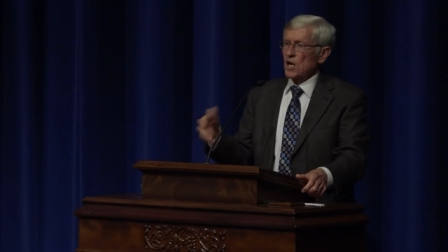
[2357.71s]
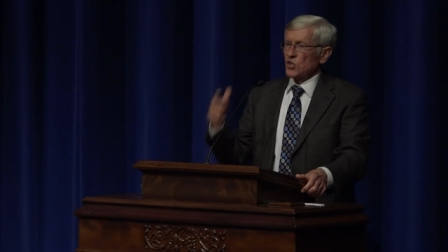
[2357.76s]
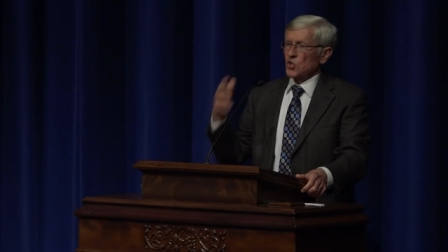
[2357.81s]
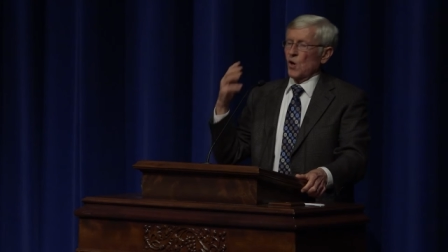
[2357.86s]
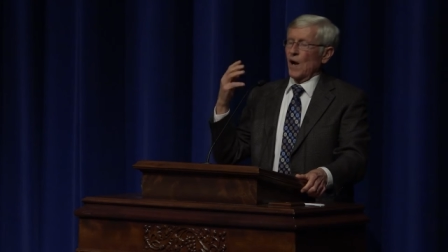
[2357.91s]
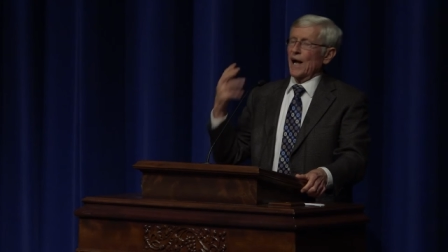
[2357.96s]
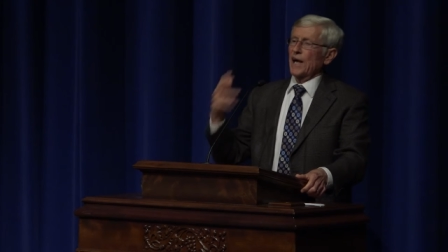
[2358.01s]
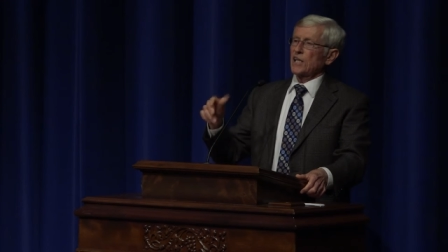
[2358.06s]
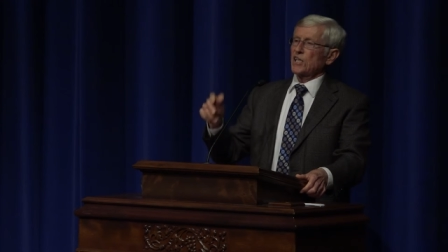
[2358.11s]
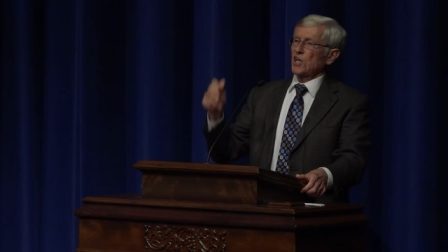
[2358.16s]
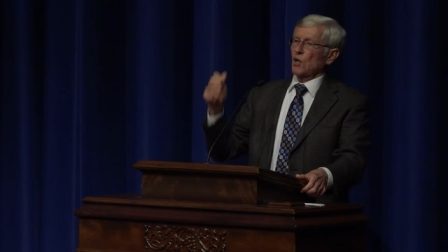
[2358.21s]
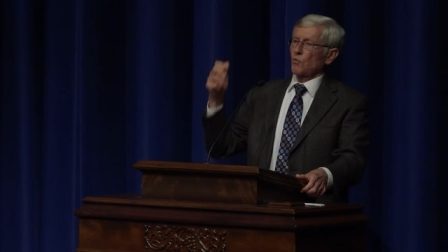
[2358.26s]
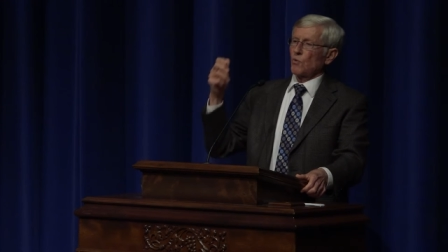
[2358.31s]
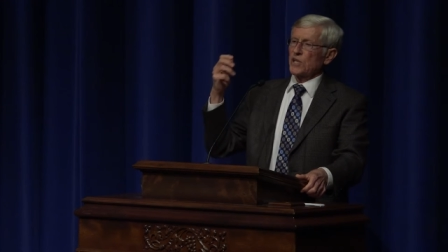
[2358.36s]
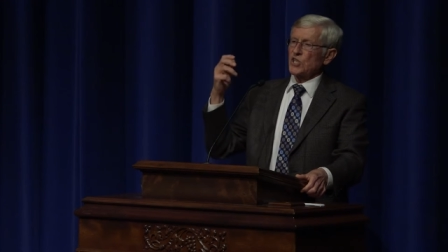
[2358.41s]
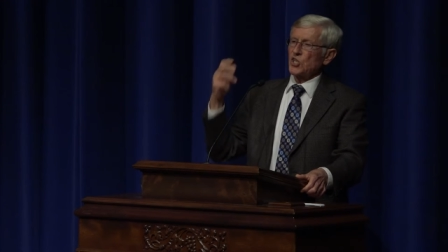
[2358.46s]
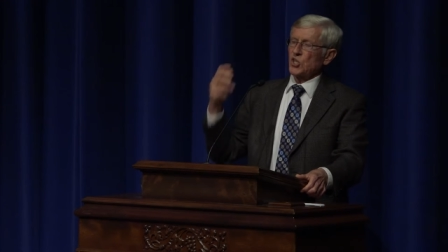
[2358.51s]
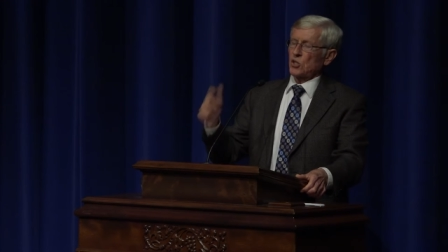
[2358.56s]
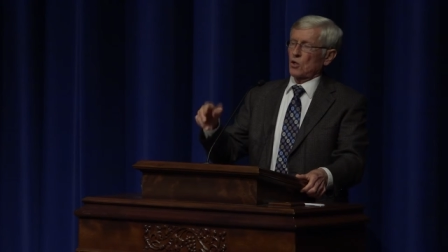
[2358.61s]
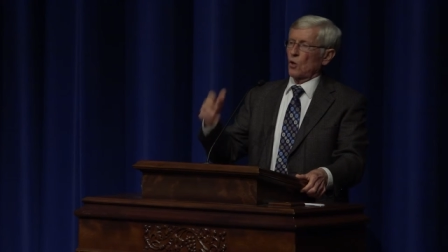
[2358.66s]
trying to
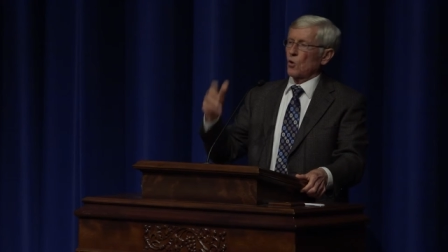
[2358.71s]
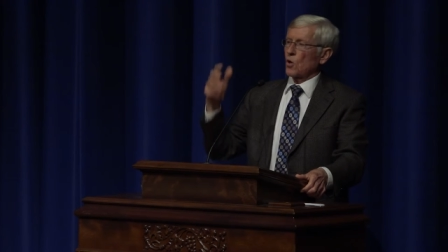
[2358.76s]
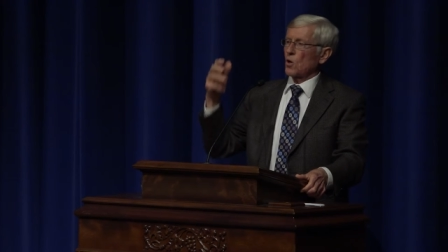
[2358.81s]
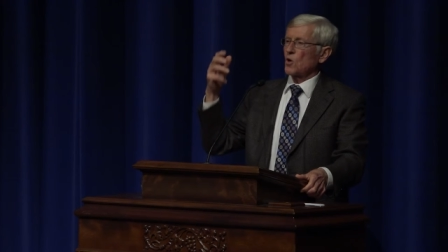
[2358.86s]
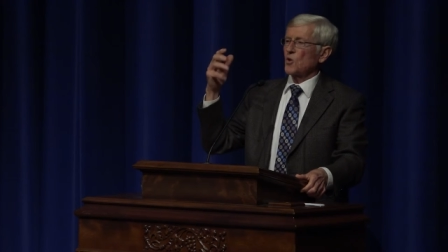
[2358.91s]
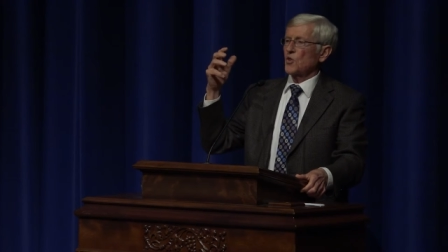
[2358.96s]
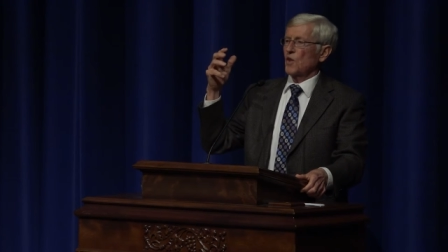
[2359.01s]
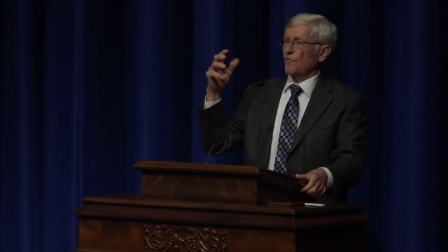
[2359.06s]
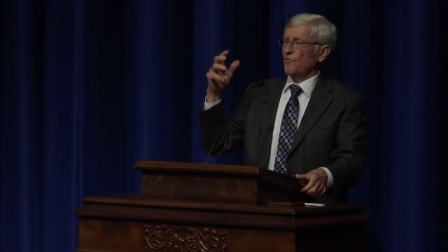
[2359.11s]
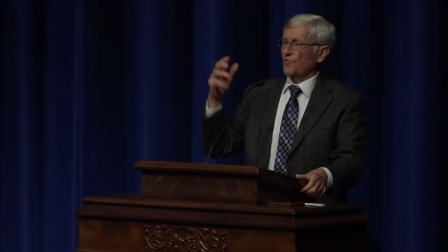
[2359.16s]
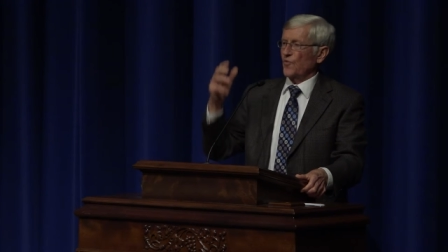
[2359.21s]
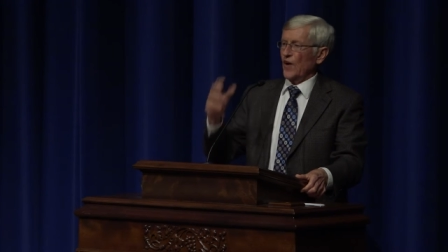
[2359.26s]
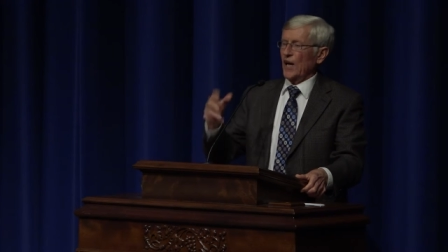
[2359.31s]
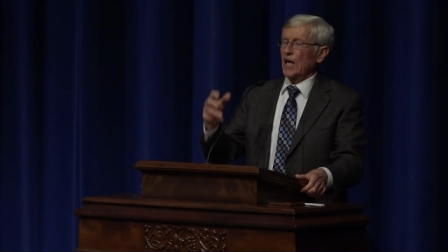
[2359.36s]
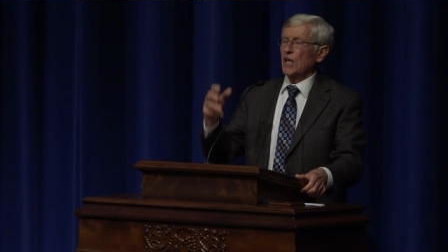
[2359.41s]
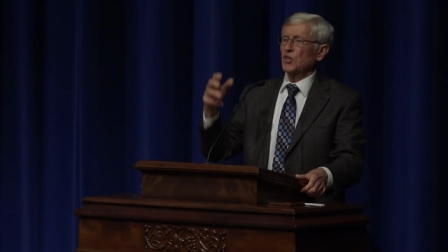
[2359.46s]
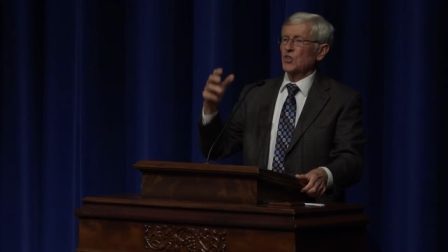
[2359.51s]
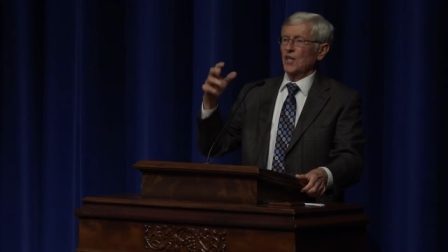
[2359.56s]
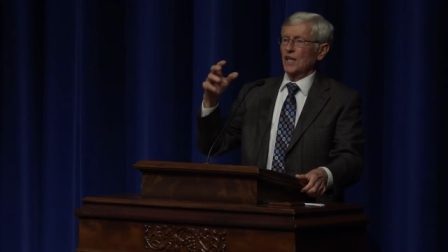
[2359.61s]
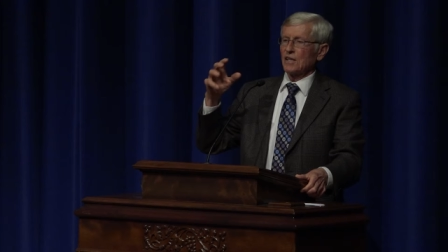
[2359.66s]
restore the
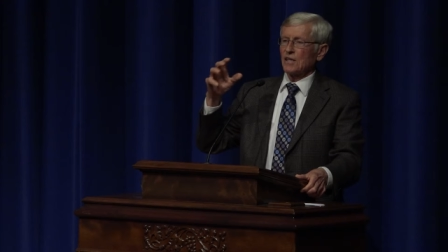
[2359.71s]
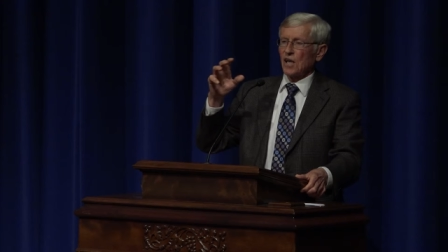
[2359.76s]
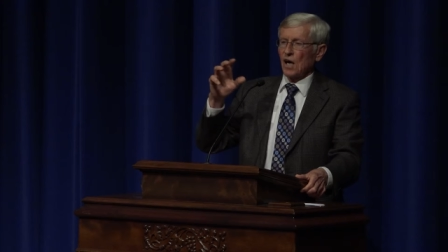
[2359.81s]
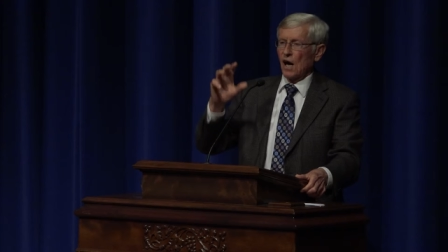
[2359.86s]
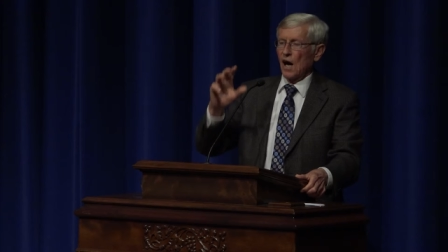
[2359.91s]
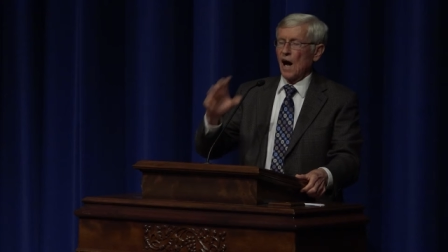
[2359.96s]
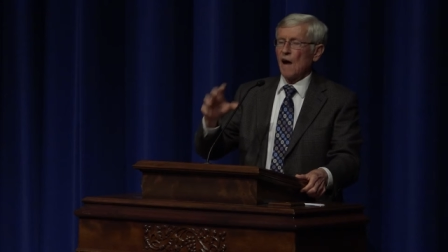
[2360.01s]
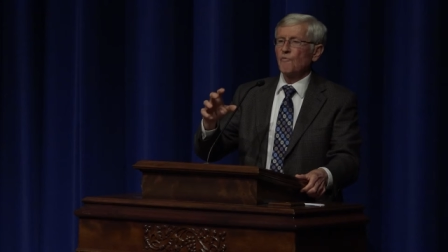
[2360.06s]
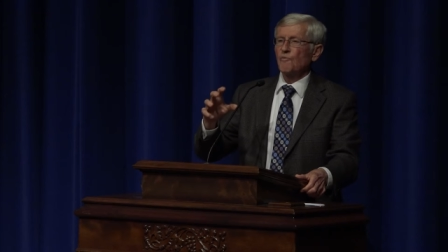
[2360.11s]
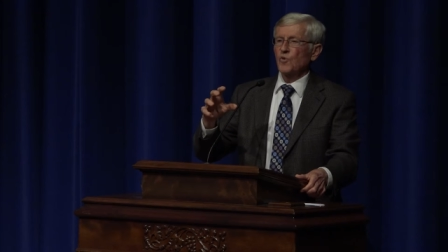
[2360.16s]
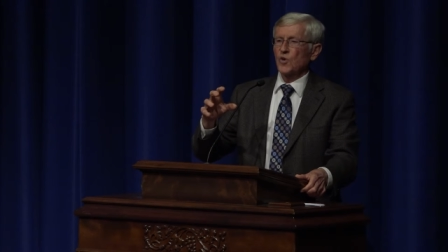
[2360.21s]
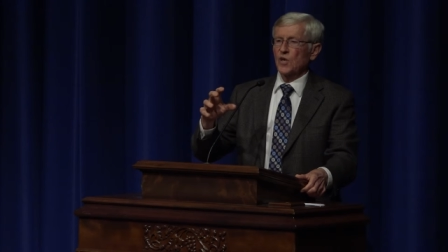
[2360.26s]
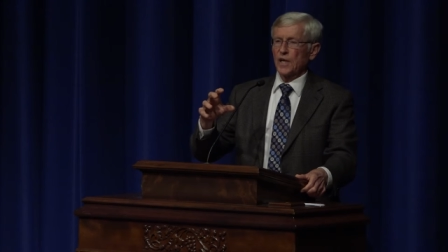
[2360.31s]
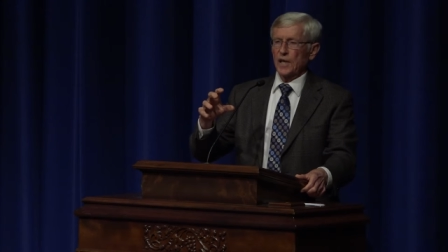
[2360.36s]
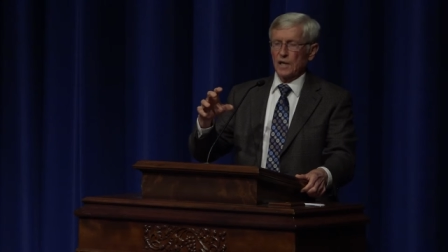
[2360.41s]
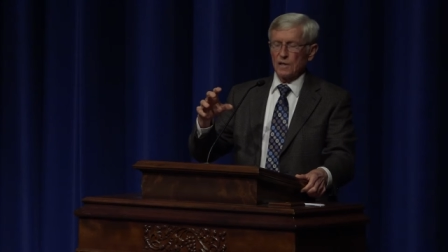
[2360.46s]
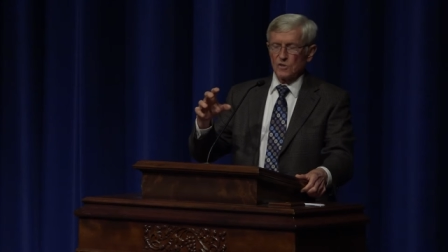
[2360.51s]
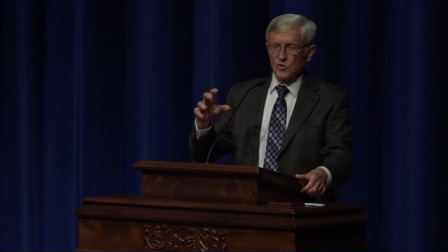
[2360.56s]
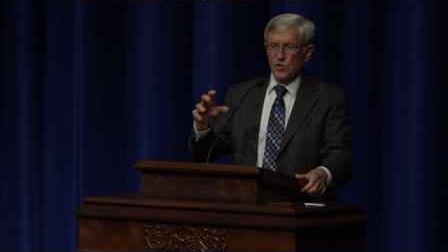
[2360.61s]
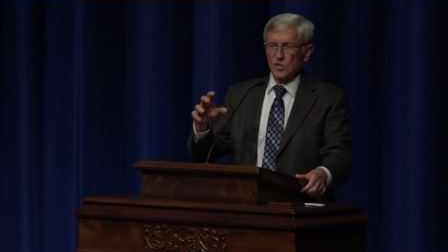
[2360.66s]
faith and
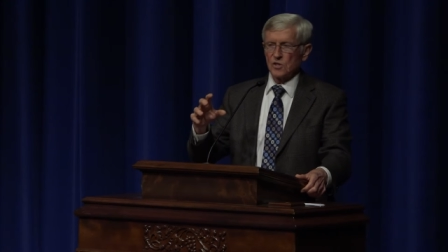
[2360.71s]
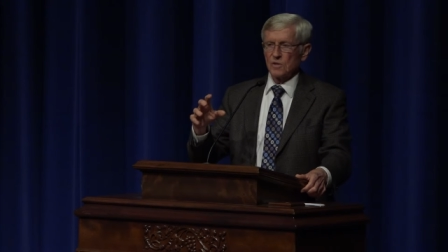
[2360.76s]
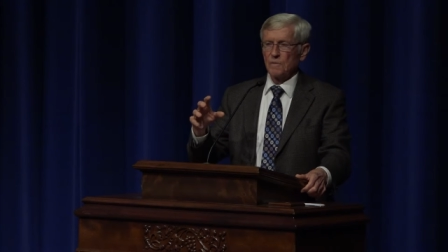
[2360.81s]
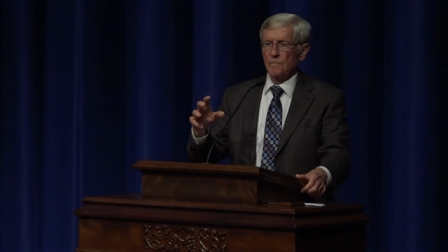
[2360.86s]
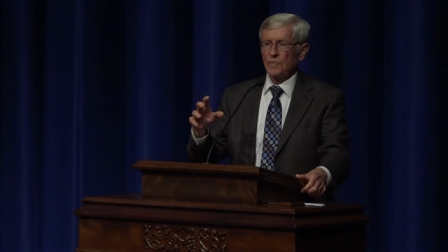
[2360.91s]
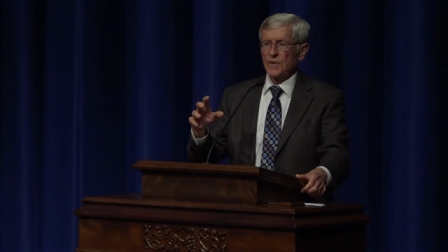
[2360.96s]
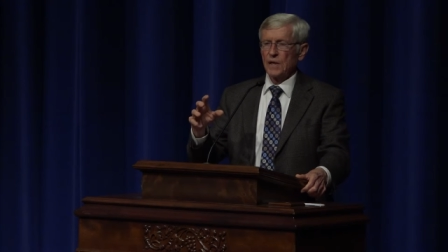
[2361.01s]
confidence